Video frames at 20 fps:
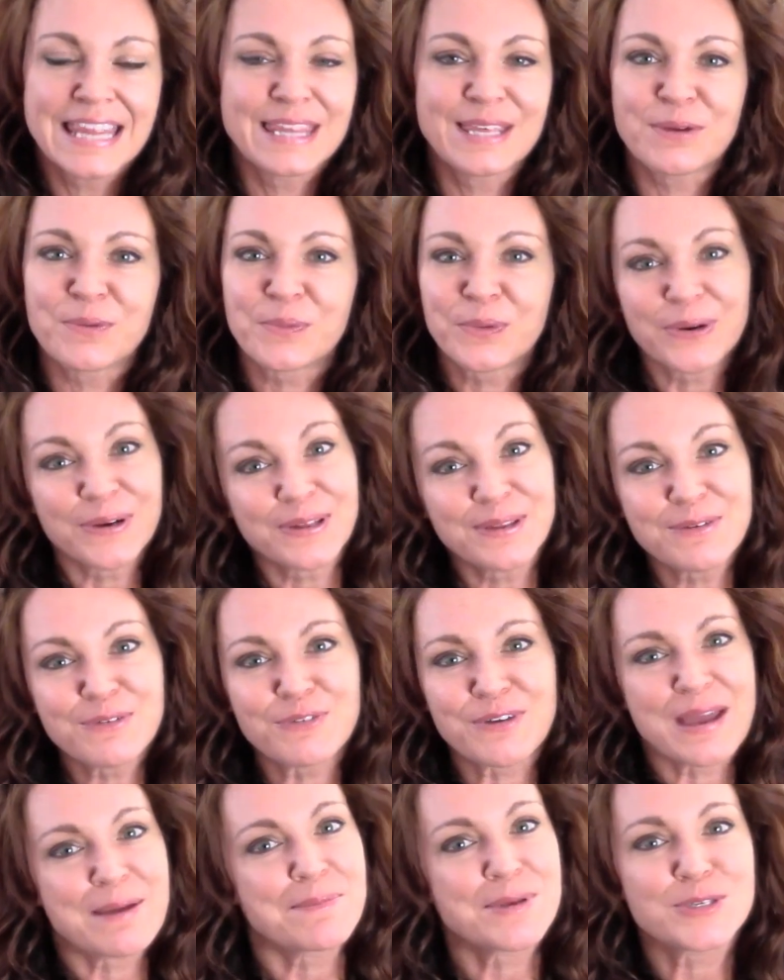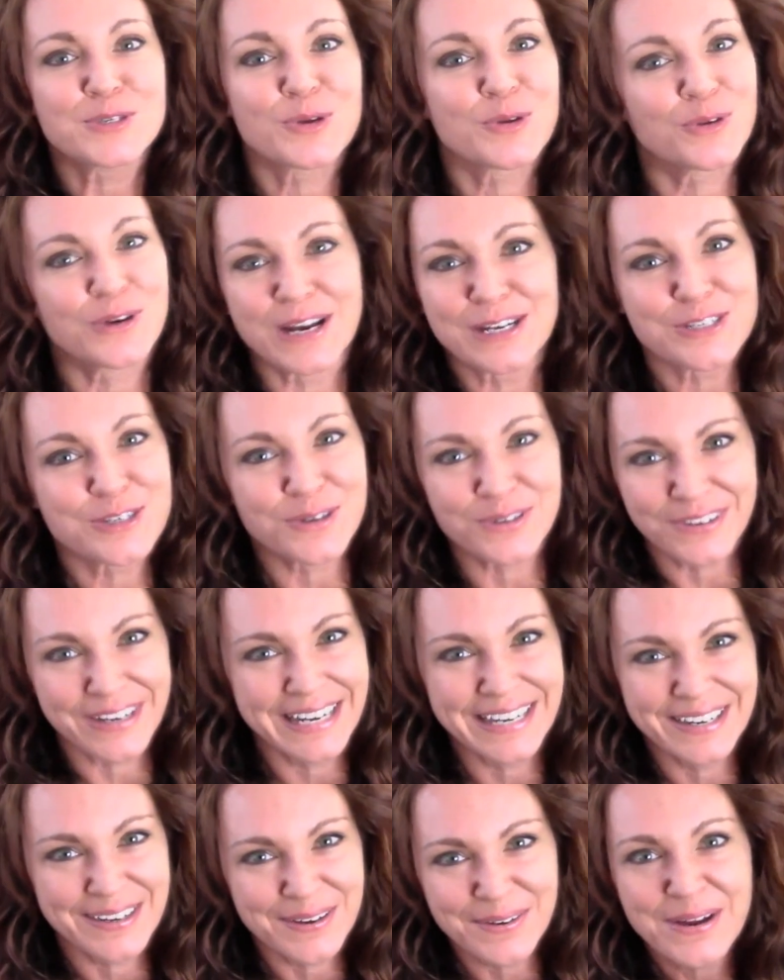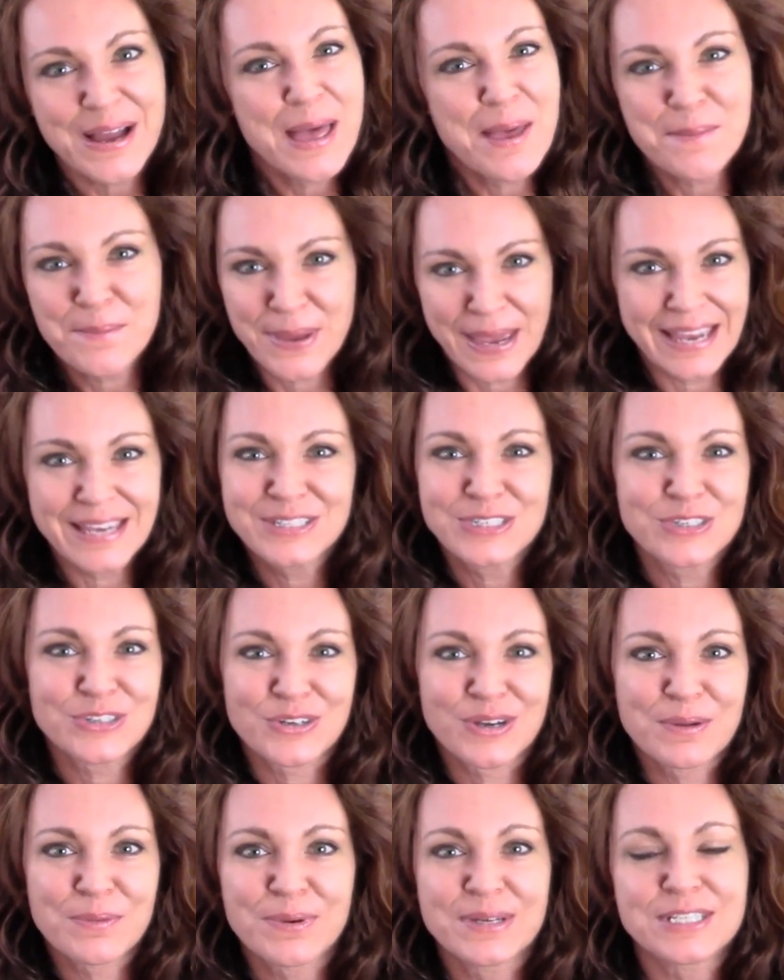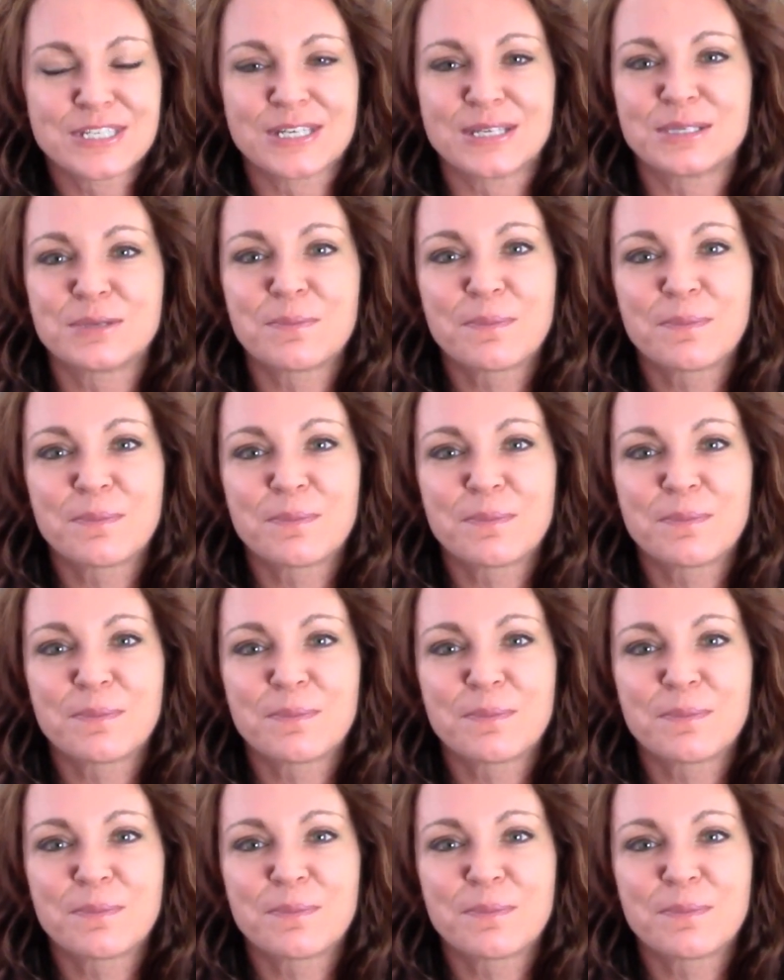the world famous Gretcherino pastry, which is